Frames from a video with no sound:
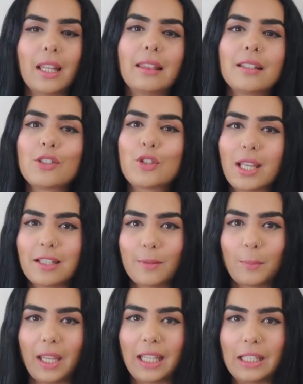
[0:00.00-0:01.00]
and the
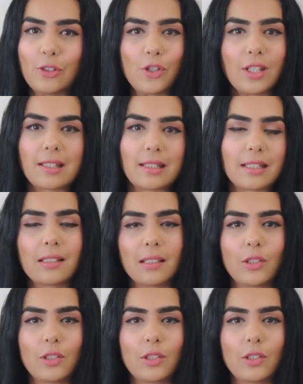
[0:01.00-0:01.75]
Tresemme heat resistant